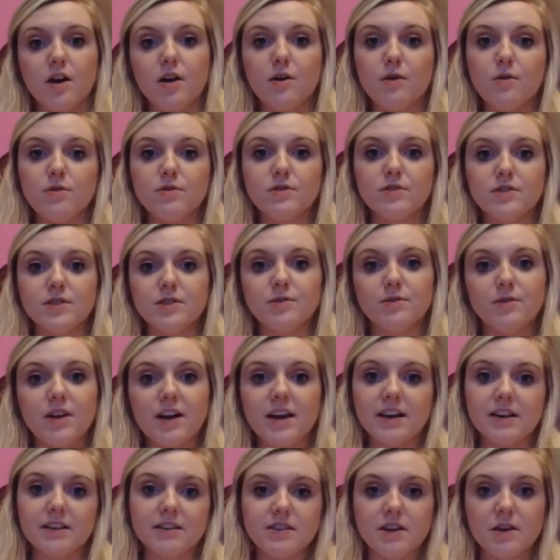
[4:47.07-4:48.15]
oh, do you
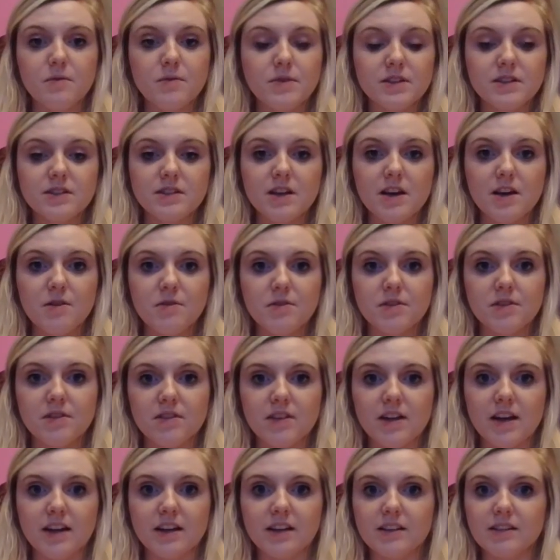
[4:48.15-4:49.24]
like so and so, and
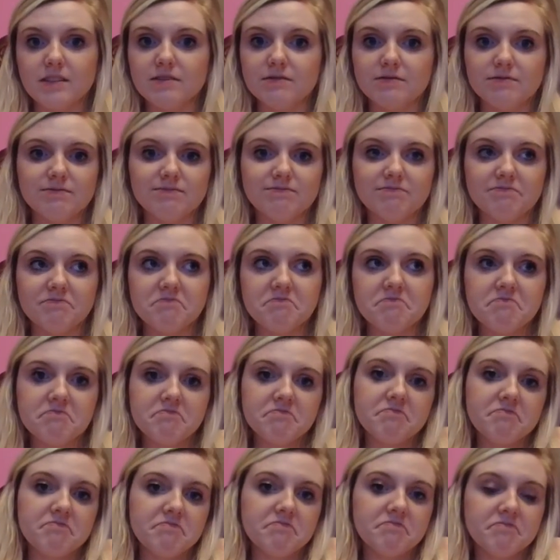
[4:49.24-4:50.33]
they're like,
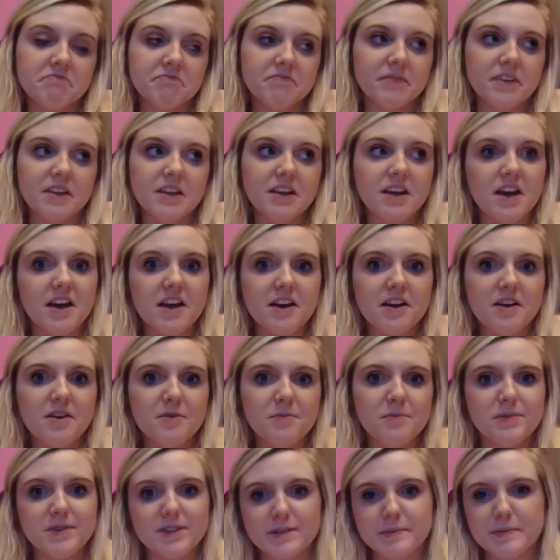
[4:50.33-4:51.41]

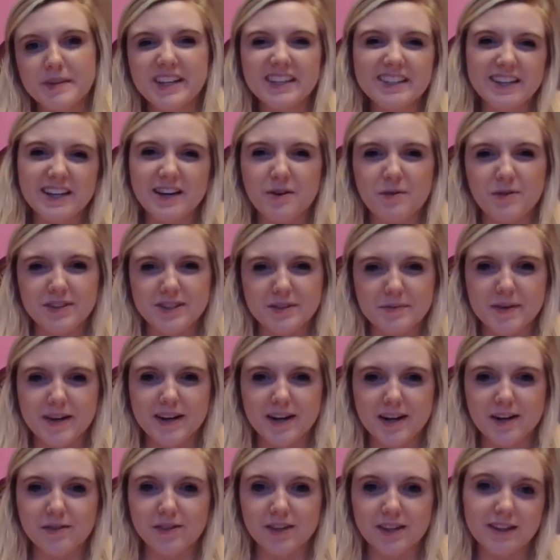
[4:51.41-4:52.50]
no, just because they don't want
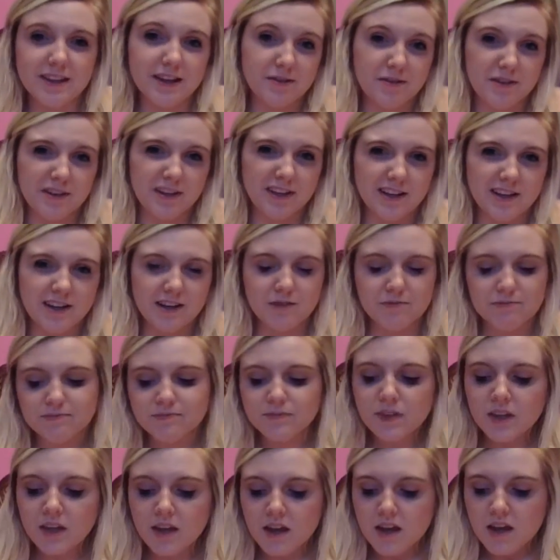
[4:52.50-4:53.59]
somebody to know that they really do.